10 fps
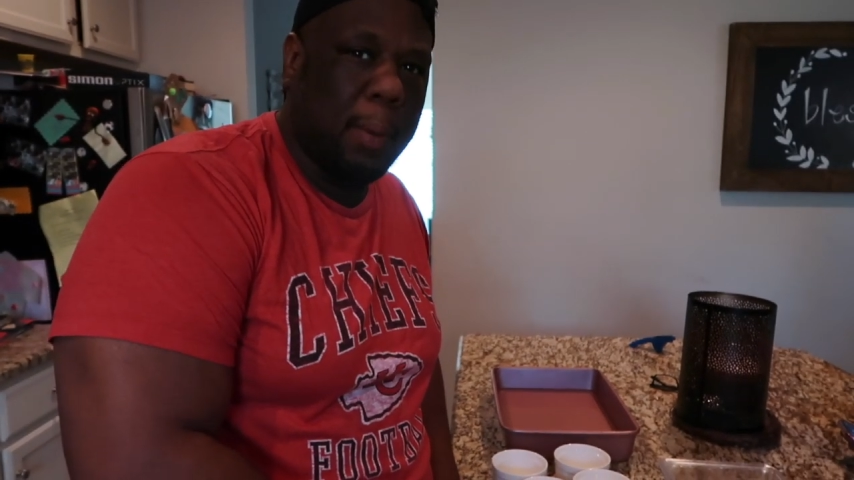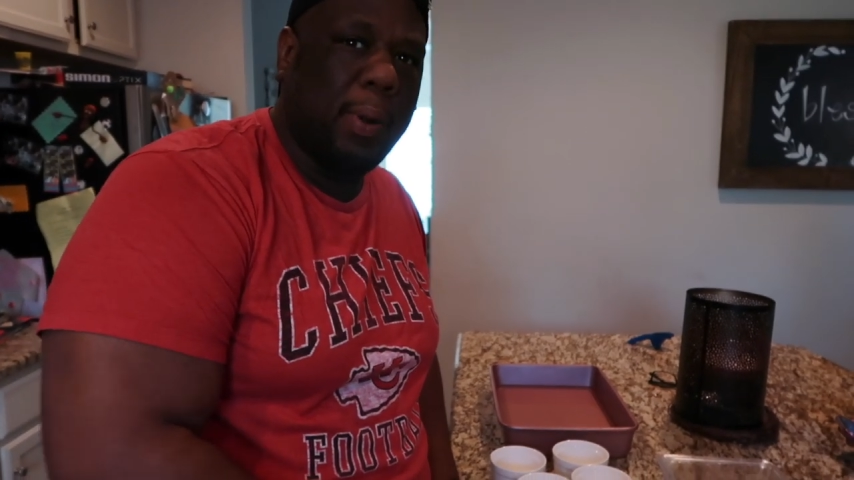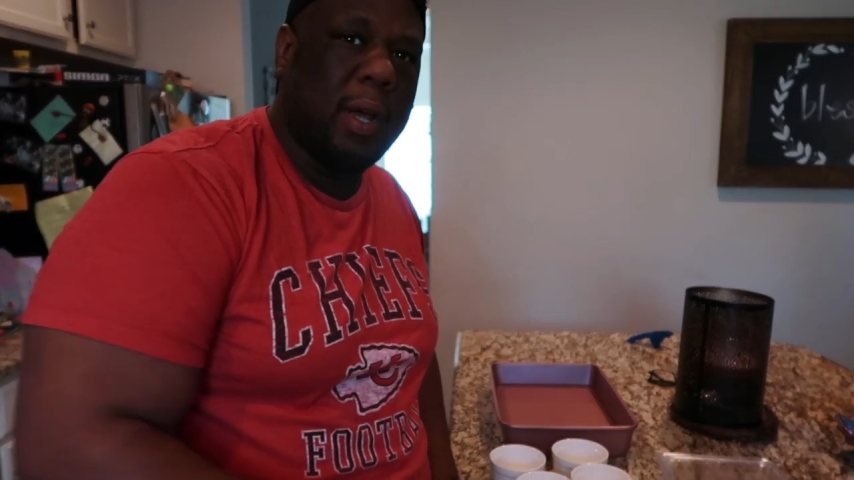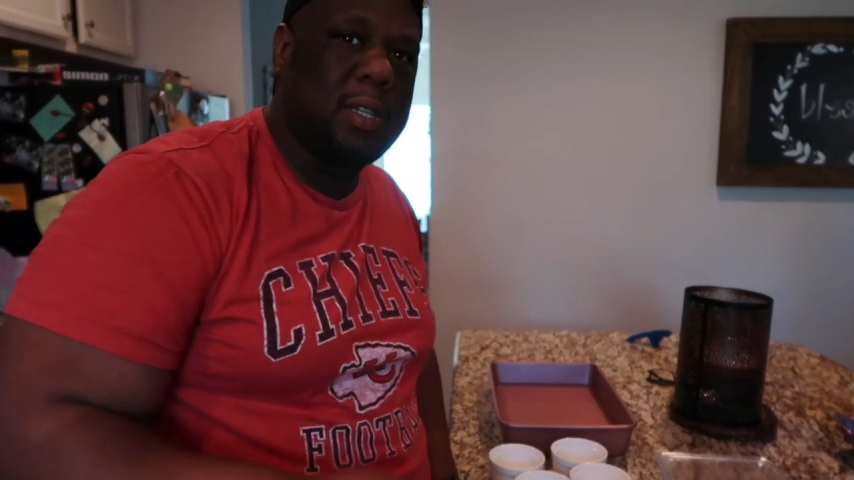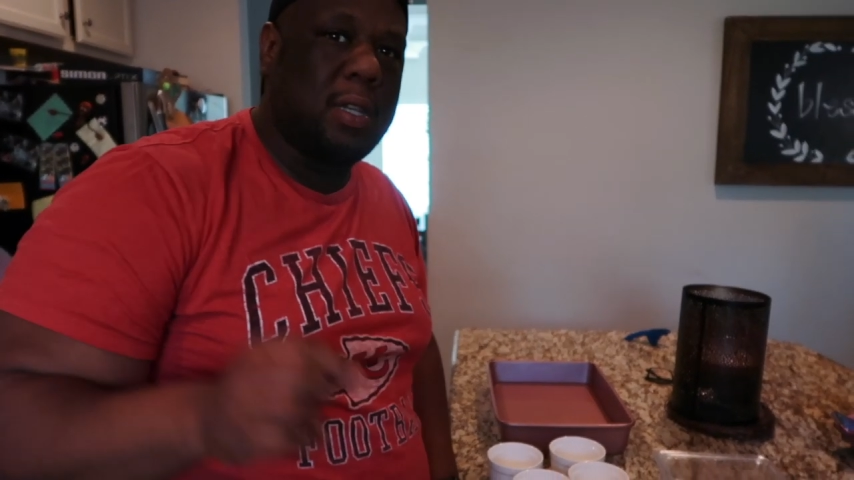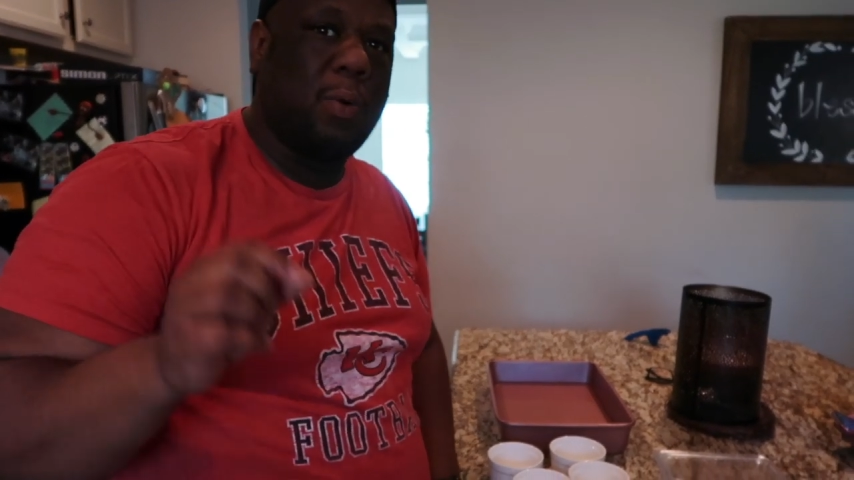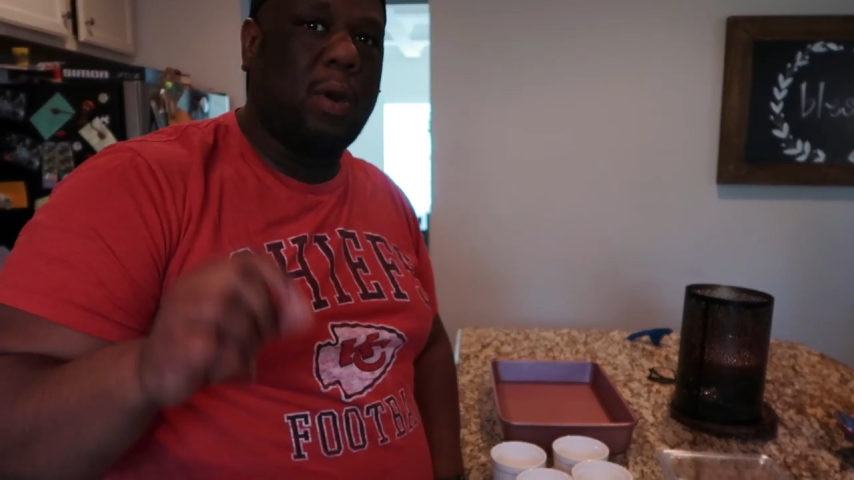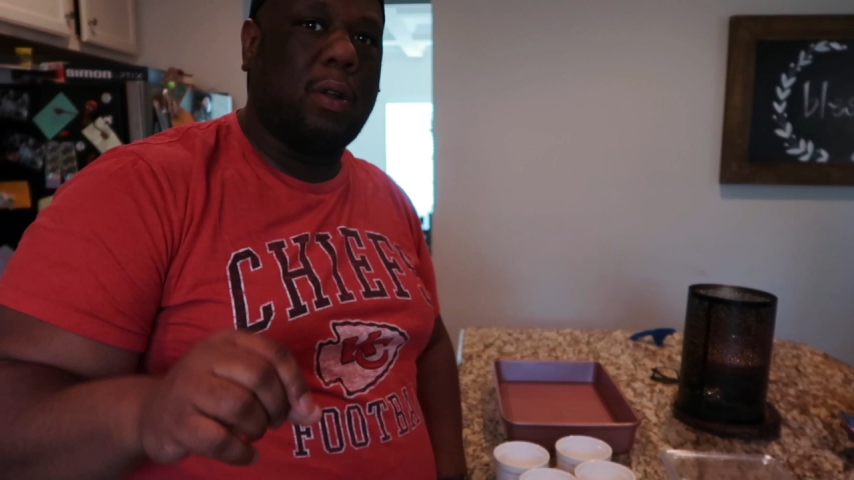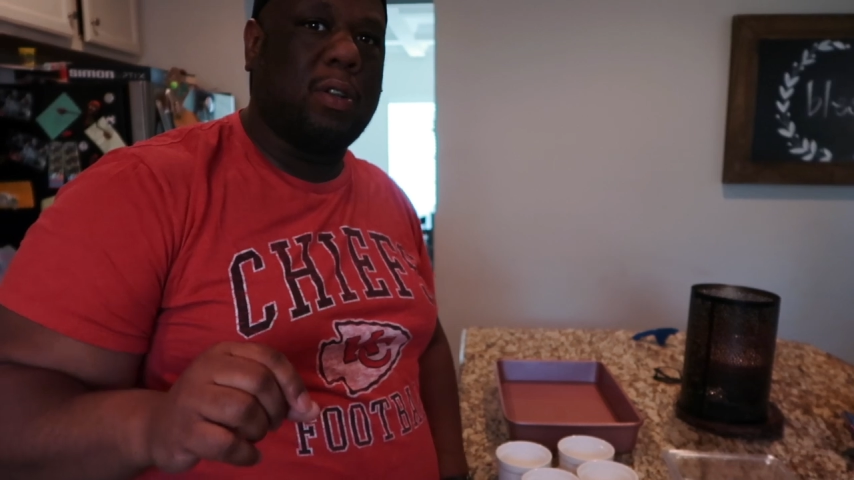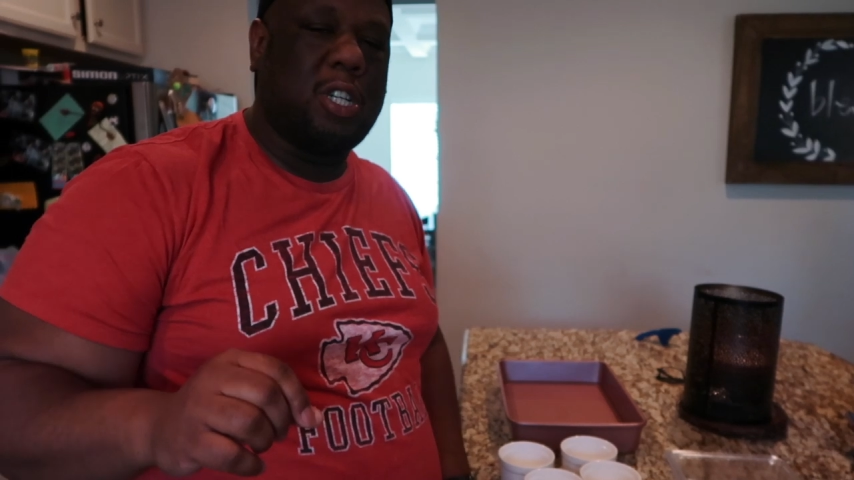Yeah. And plus, the
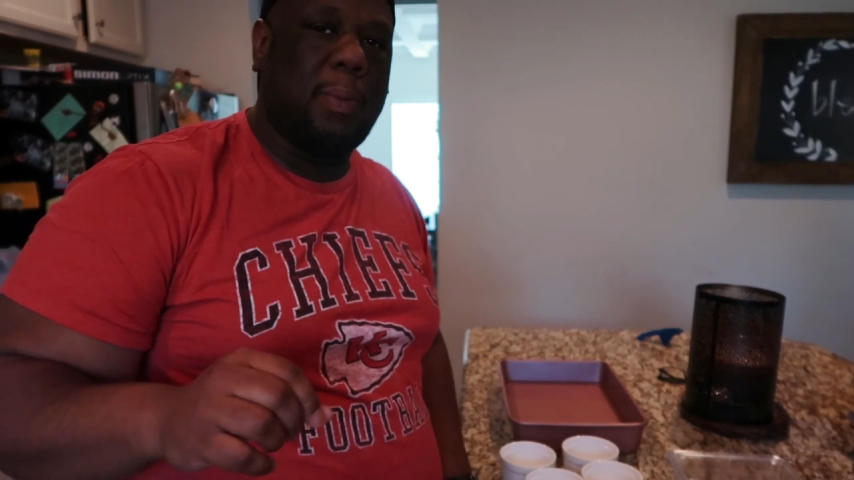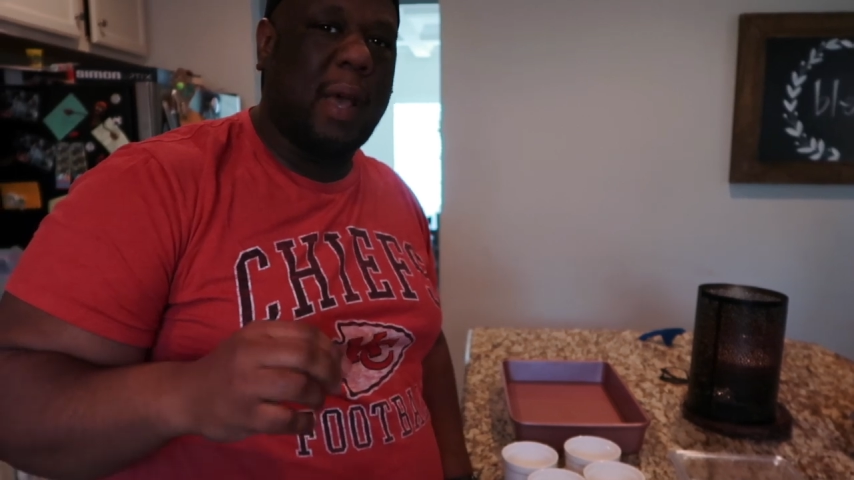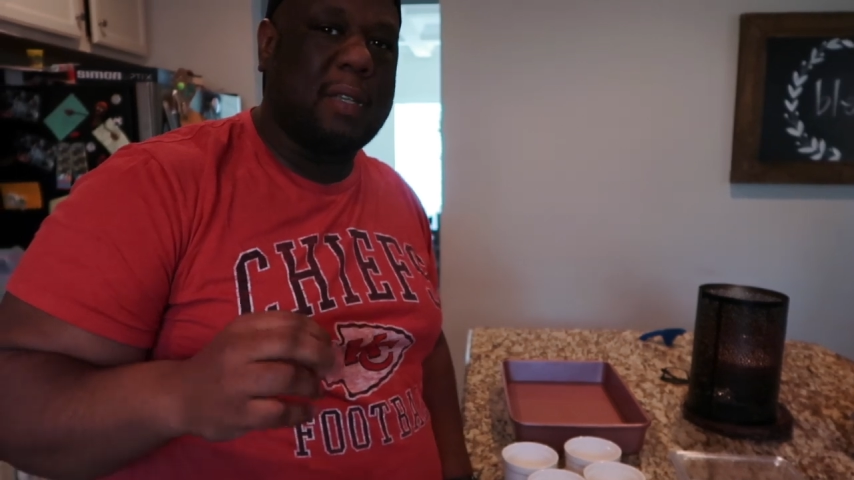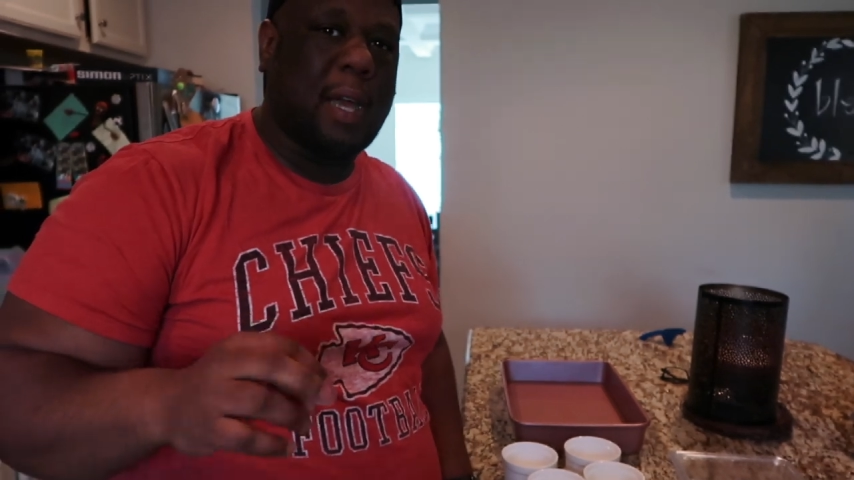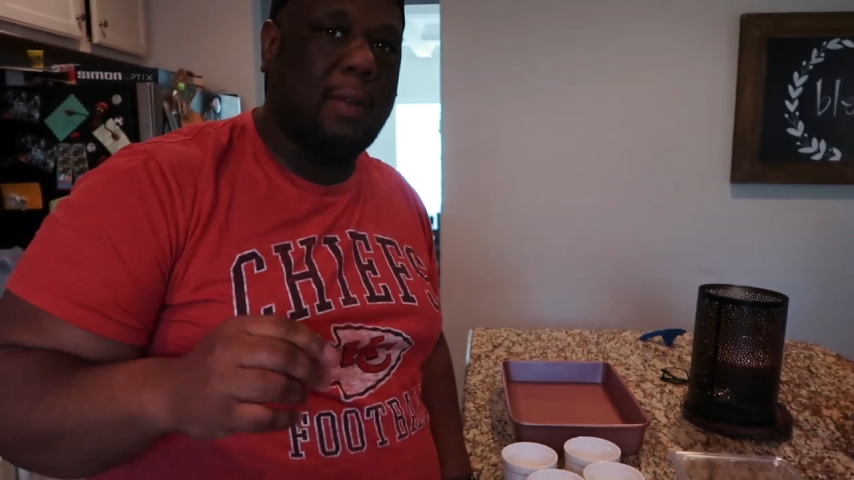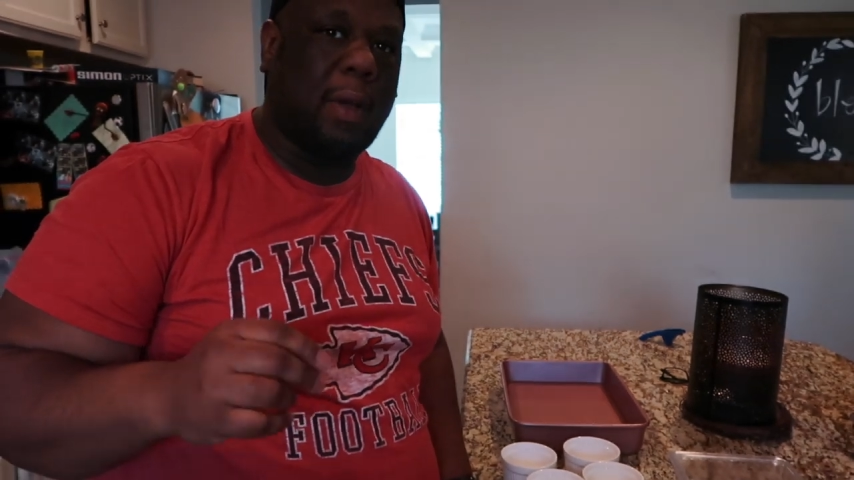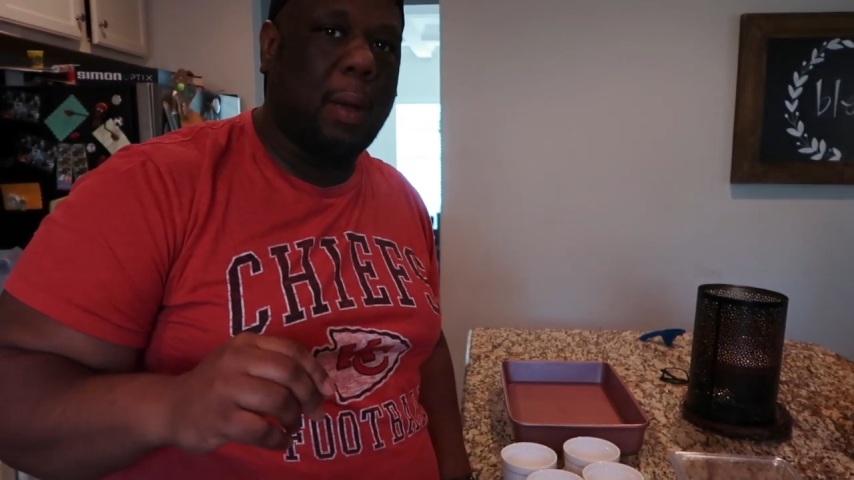one on the ship has kind of